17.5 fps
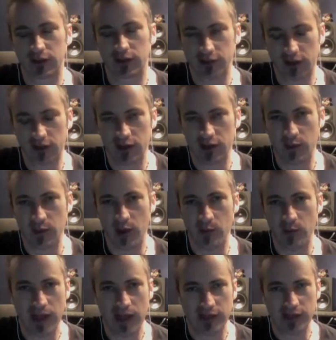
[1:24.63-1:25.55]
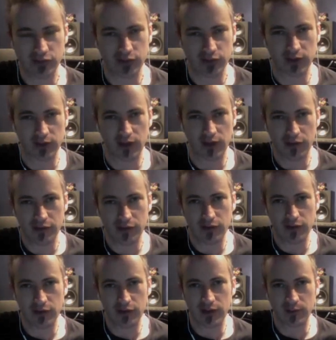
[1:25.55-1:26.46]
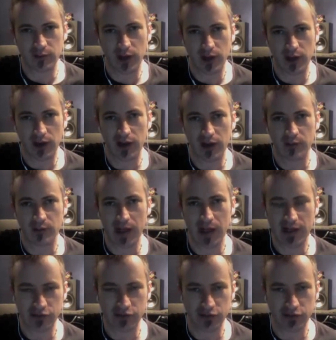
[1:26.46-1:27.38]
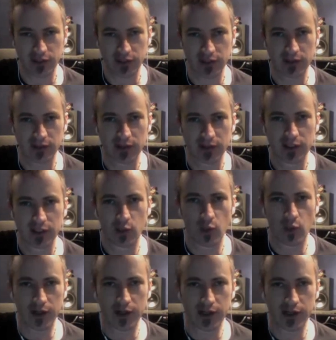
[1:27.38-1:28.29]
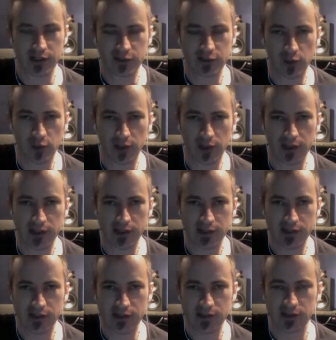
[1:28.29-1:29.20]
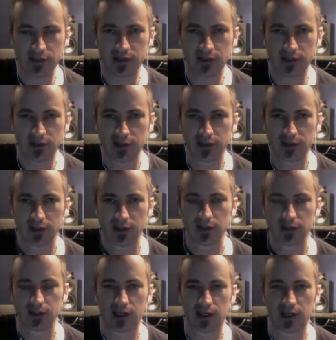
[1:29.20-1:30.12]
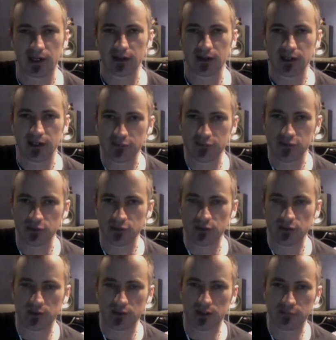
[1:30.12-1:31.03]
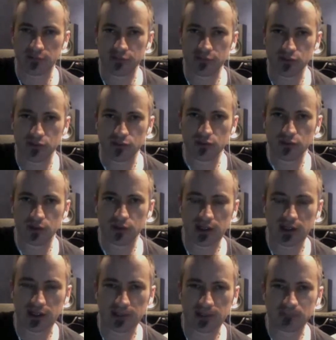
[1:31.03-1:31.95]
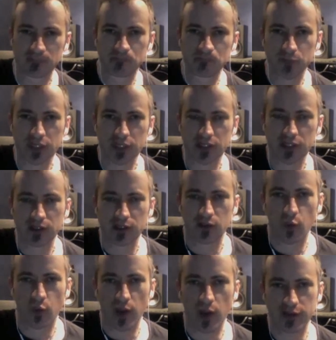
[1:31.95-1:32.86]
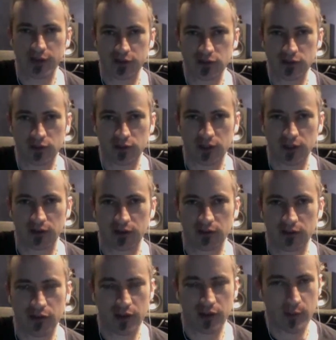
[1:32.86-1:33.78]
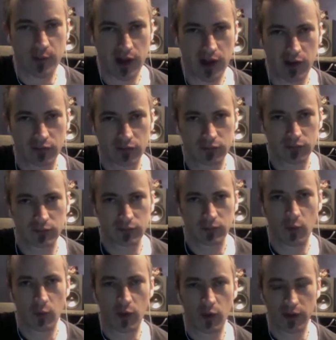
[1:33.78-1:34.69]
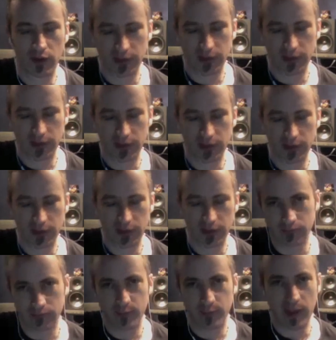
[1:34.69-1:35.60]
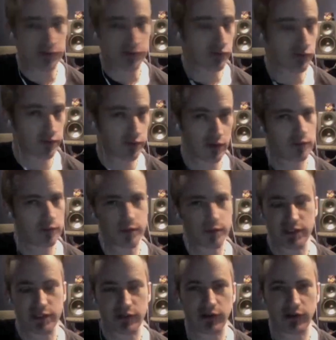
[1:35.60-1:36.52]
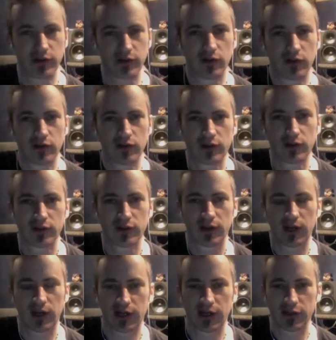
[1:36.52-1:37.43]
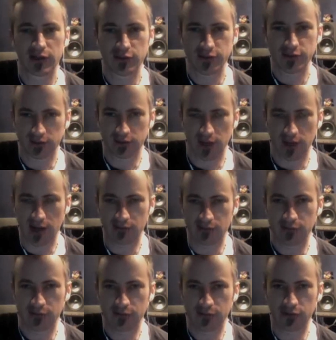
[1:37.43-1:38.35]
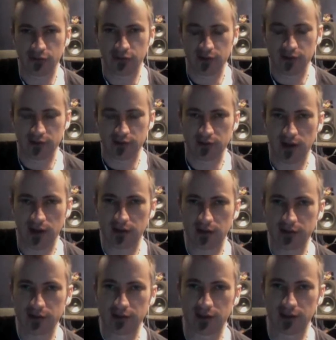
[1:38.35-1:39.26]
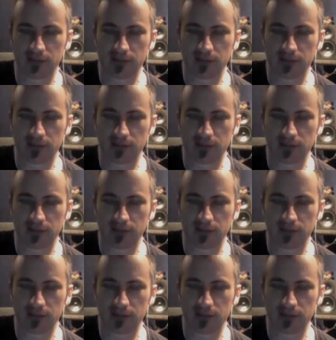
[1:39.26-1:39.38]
talking about mastering, a lot of theory behind mastering and what it is, what it isn't, and gives you a few ways that you can think about working on mastering your own material using live if you're not